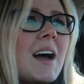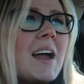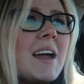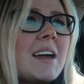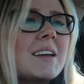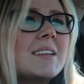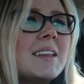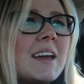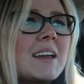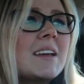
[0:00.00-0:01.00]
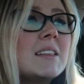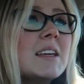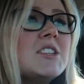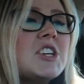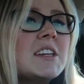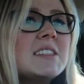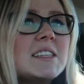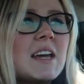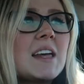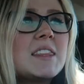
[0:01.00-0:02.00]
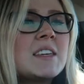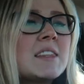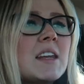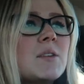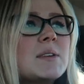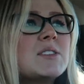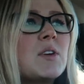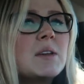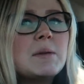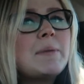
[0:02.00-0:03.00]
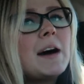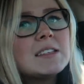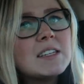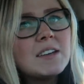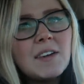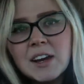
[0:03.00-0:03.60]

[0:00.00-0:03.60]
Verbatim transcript: I like legit did not think that it was going to be positive.